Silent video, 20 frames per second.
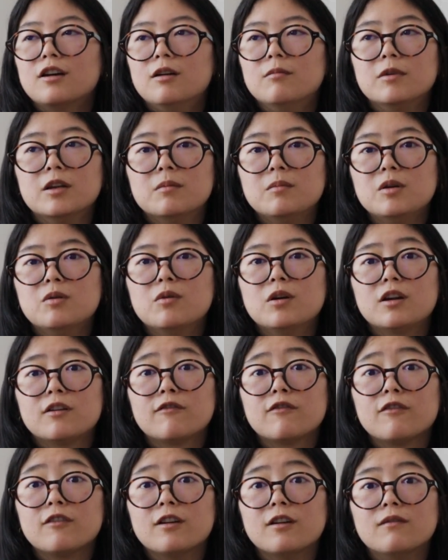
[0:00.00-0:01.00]
I'm gonna be
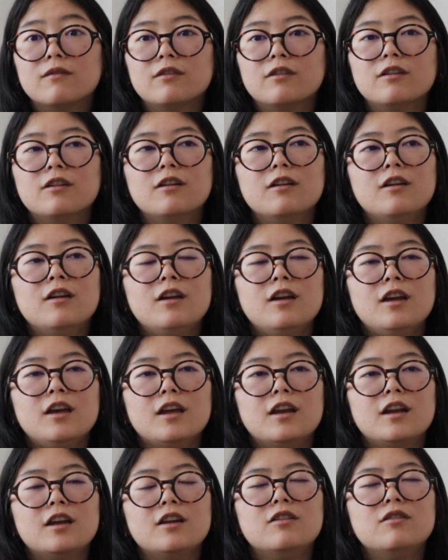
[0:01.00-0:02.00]
wearing forever,
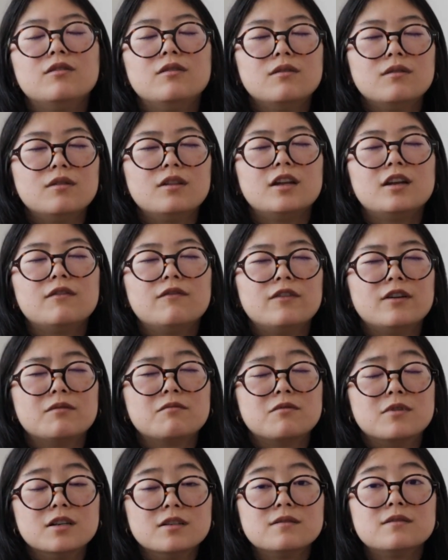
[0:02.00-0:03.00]
and I knew that if I
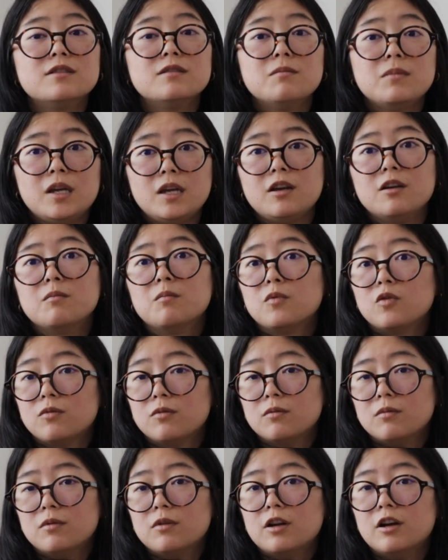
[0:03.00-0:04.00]
was to make
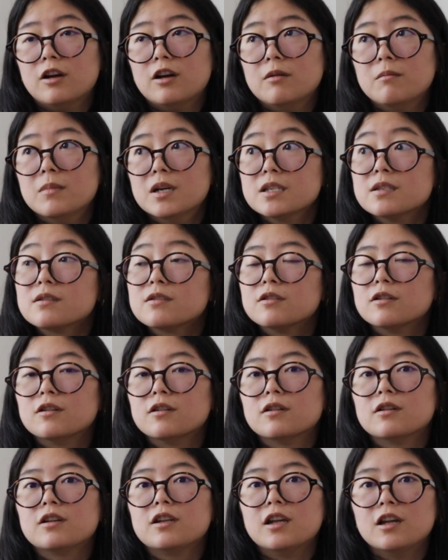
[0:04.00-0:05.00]
a
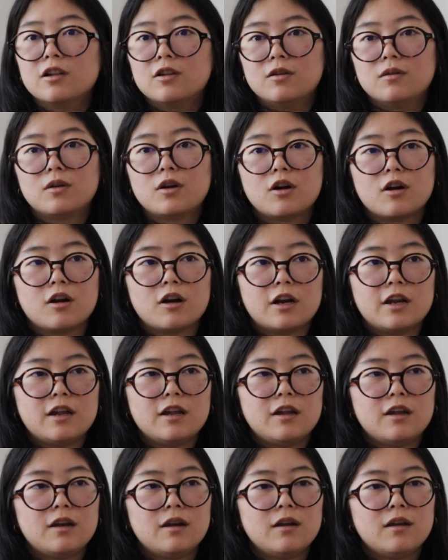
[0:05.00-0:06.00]
mustard yellow
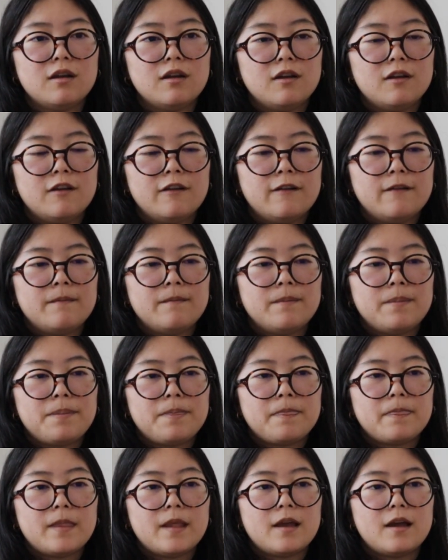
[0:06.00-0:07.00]
cardigan,
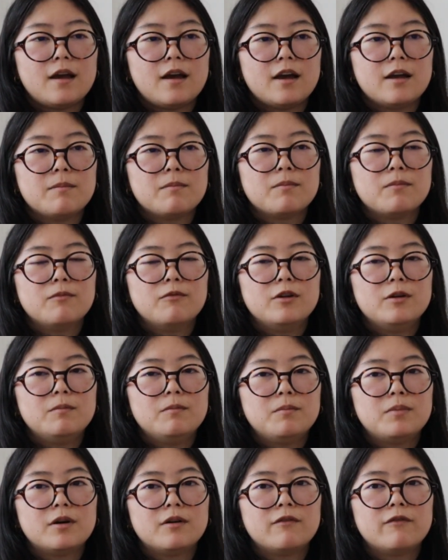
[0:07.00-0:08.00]
I
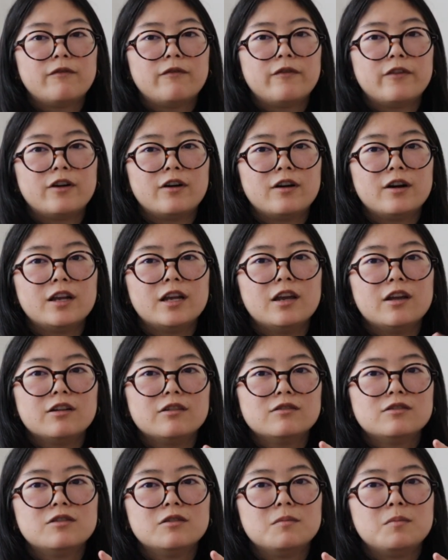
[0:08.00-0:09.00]
would prefer it
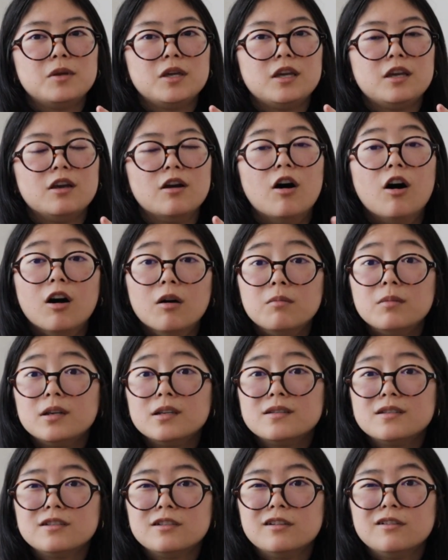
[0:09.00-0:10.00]
to be all
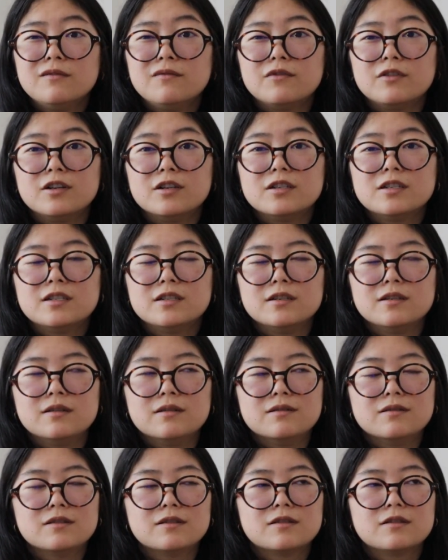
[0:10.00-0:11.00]
mustard
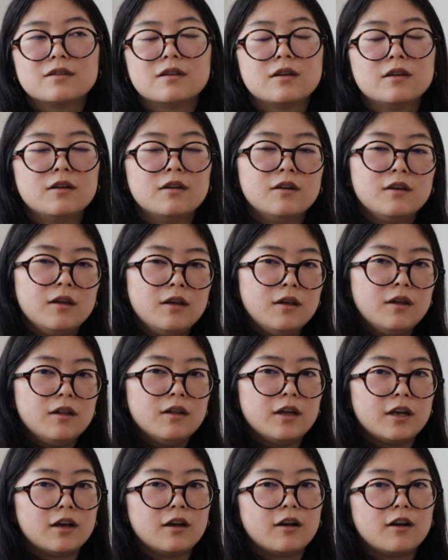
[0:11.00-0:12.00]
versus
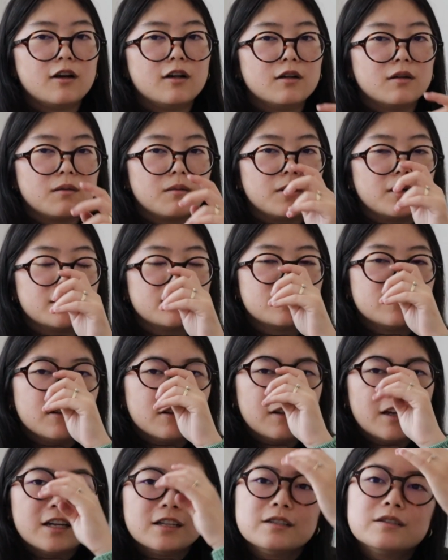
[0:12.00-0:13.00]
like a color work.
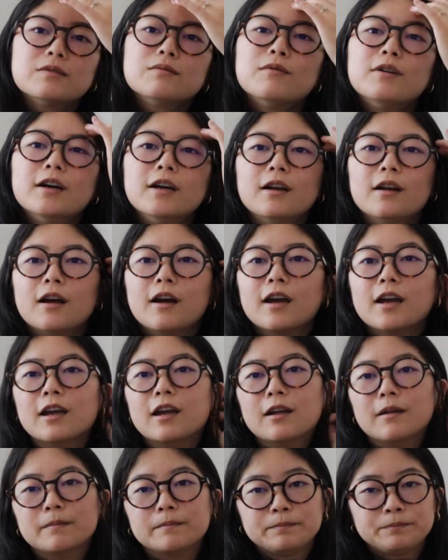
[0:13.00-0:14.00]
So that's what
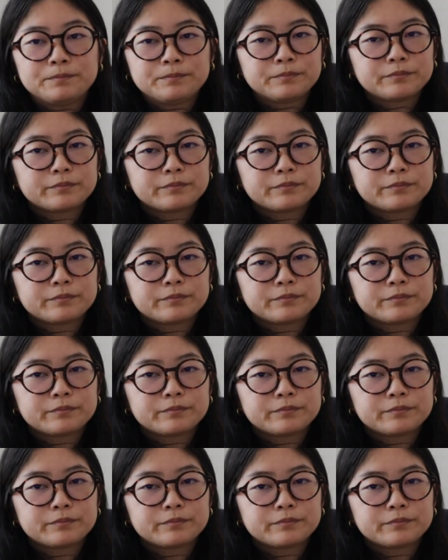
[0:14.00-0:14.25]
I